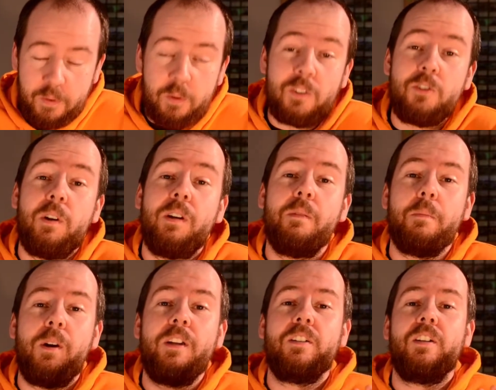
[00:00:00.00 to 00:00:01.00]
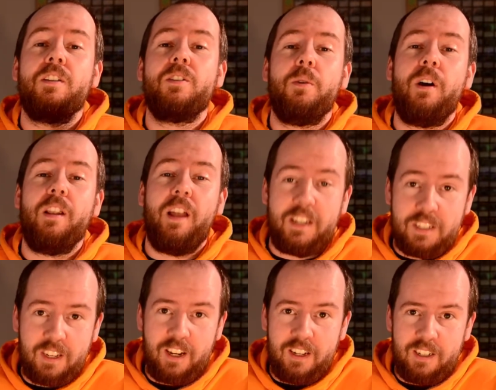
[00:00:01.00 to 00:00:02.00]
Which brings us on to our last
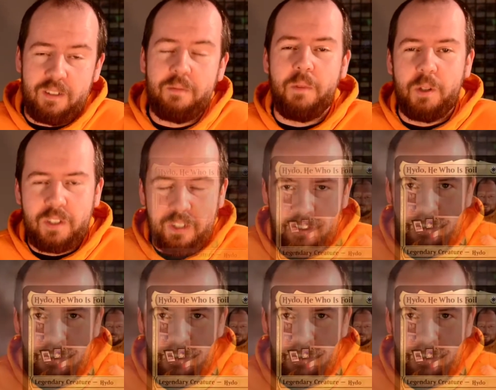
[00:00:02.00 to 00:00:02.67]
card, multicolour.